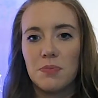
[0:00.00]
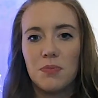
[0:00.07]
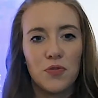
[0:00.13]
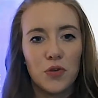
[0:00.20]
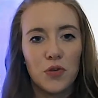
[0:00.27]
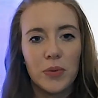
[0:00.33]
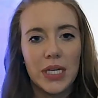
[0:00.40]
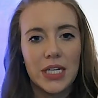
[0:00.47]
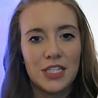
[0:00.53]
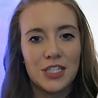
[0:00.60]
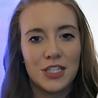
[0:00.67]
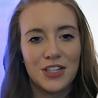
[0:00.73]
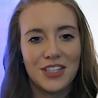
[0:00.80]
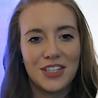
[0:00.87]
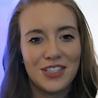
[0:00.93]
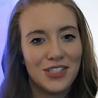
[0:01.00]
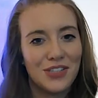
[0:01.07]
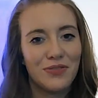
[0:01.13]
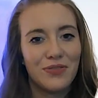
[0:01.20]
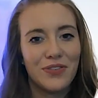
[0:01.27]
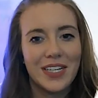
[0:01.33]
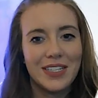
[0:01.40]
Before we get started,
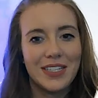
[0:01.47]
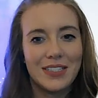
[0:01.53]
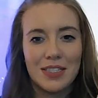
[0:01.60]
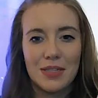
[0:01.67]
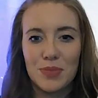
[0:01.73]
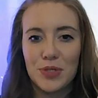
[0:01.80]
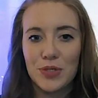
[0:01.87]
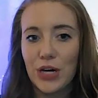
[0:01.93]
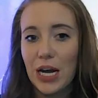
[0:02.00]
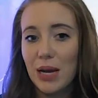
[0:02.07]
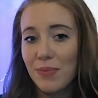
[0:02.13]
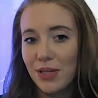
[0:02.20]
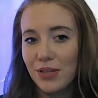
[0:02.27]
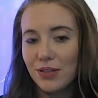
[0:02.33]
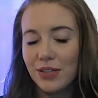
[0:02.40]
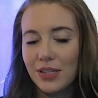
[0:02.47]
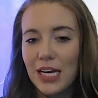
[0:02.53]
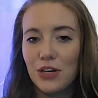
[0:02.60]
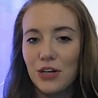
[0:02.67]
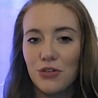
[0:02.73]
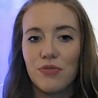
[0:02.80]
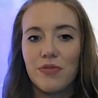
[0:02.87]
don't forget to subscribe and click
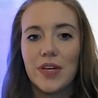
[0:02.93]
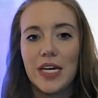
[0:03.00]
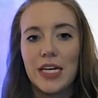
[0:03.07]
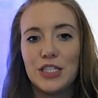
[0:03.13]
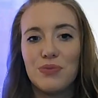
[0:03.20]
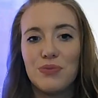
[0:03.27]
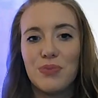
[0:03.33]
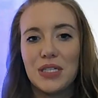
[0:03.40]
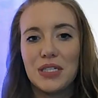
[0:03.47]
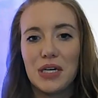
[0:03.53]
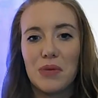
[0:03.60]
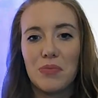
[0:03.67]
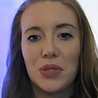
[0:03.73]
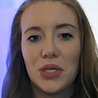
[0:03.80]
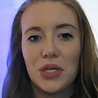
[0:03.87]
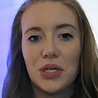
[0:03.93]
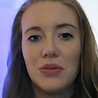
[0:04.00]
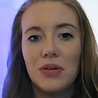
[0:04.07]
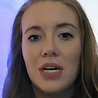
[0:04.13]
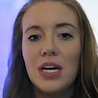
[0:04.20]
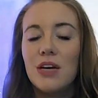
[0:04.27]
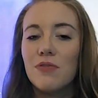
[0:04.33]
that notification bell down below